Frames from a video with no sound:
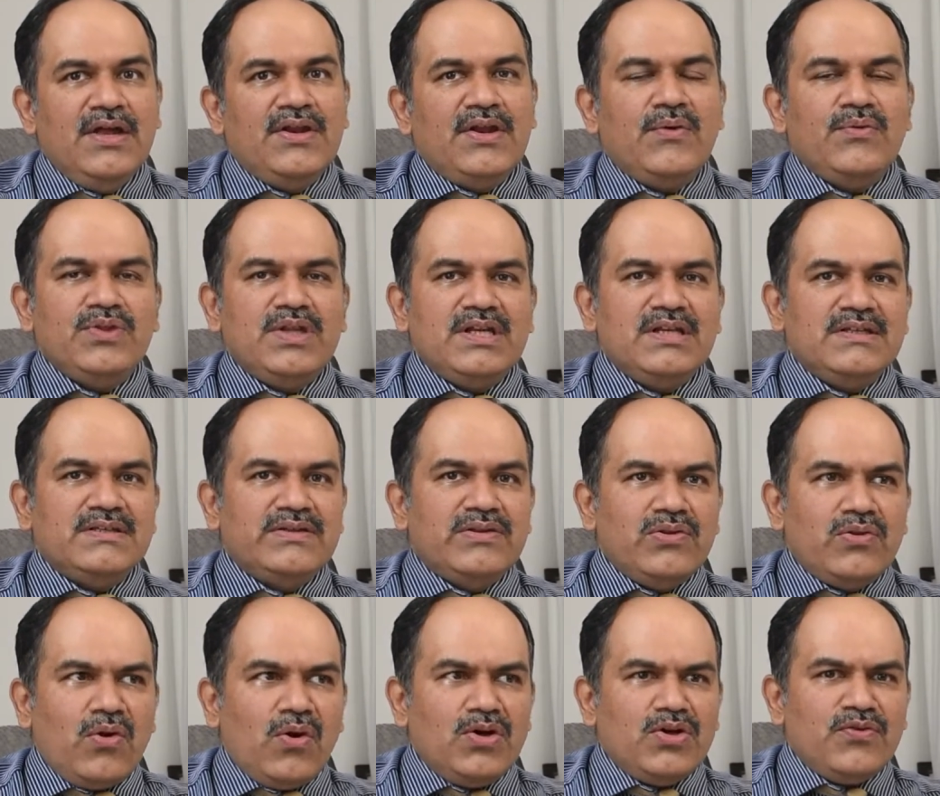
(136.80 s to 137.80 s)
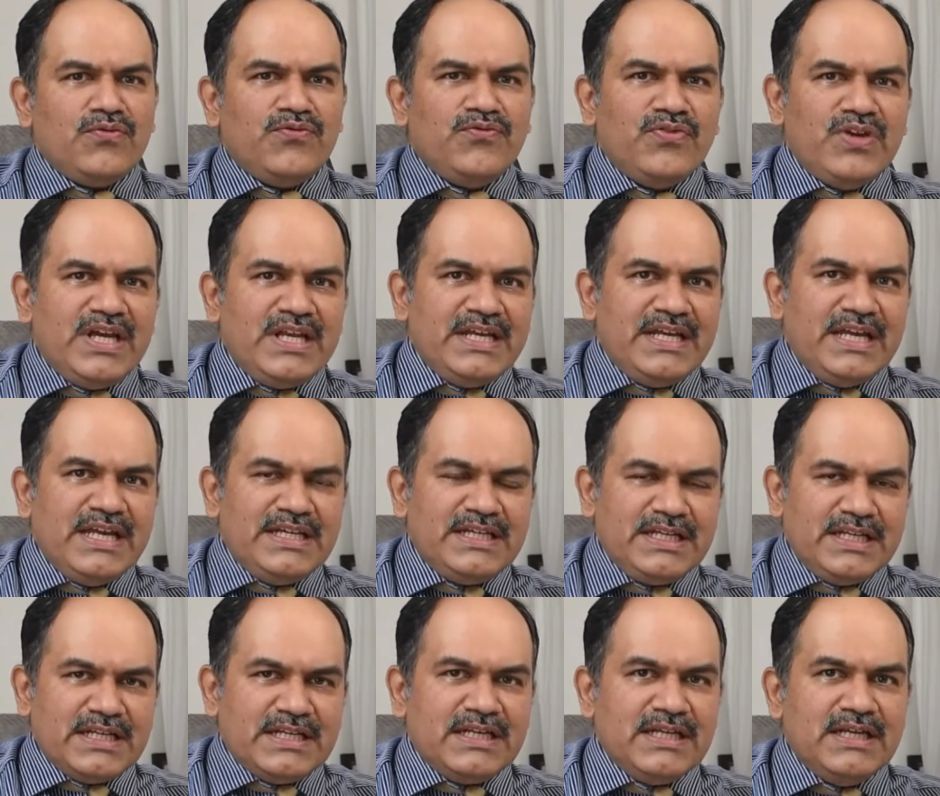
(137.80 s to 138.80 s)
Now, there is a lot of
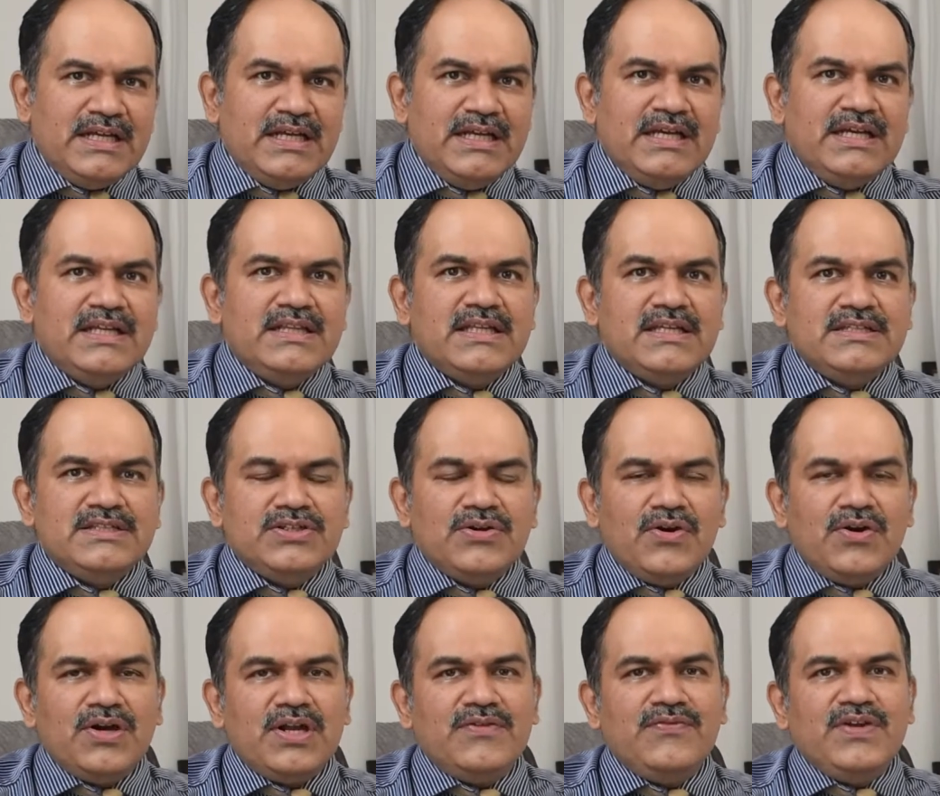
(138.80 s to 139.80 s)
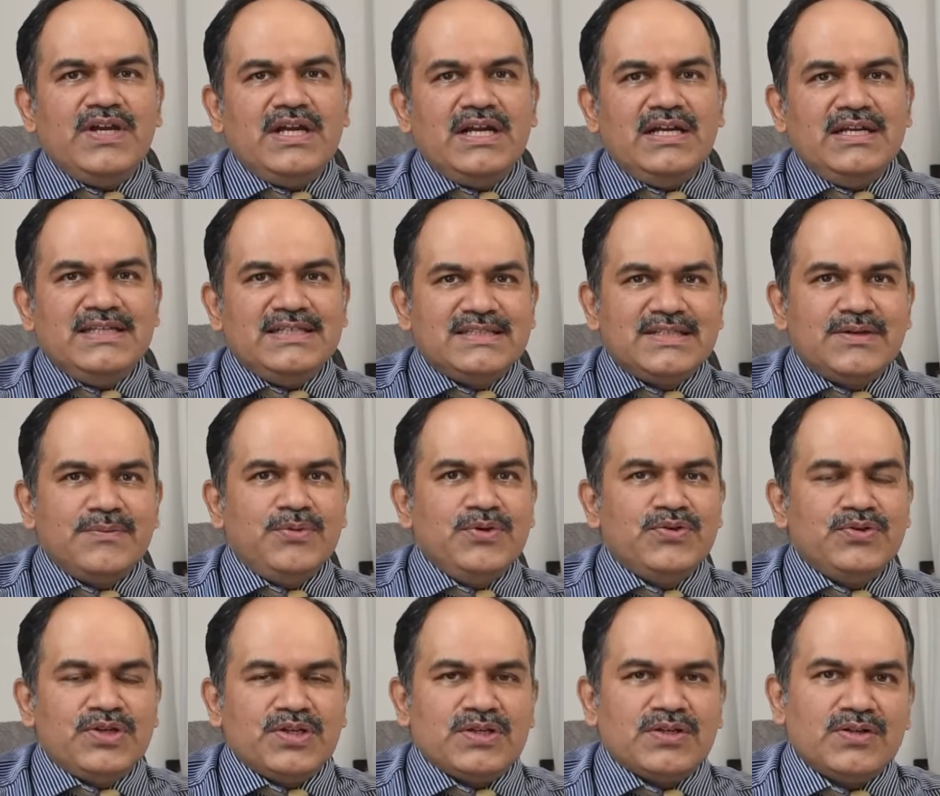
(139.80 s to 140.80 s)
variation in the geographical
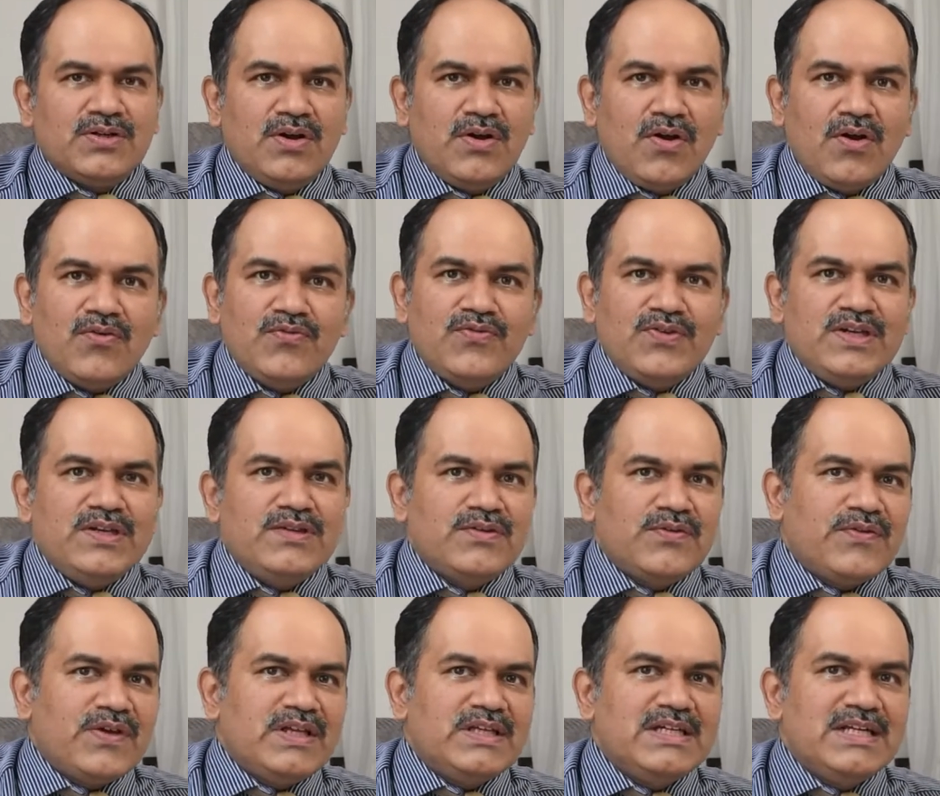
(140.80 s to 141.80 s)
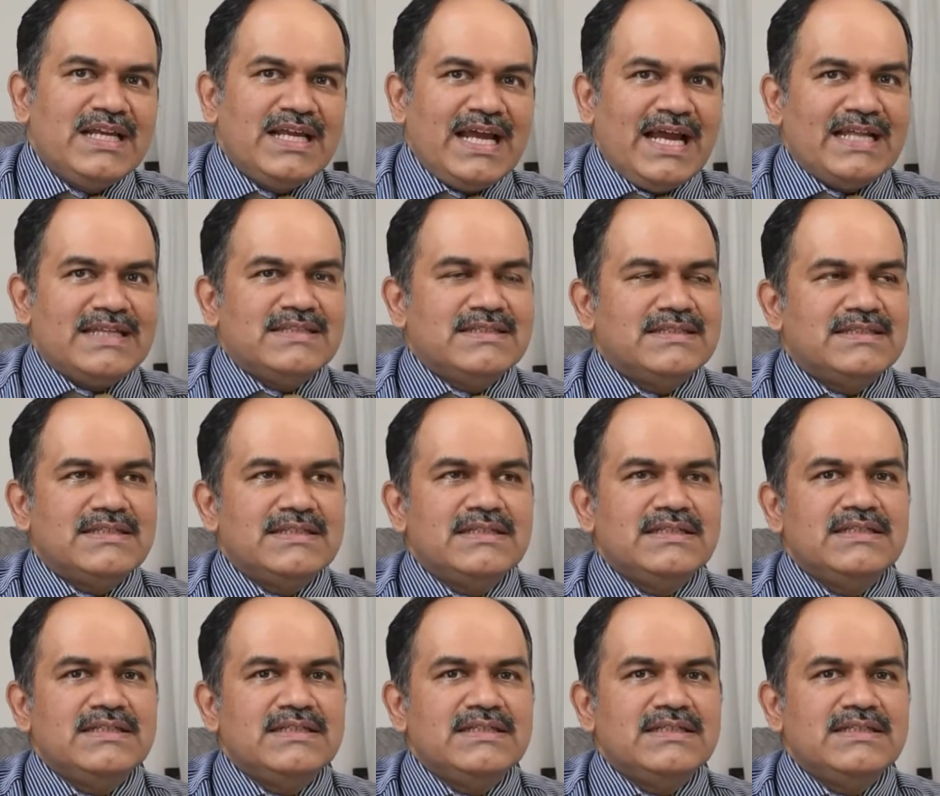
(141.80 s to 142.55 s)
distribution of esophageal cancer.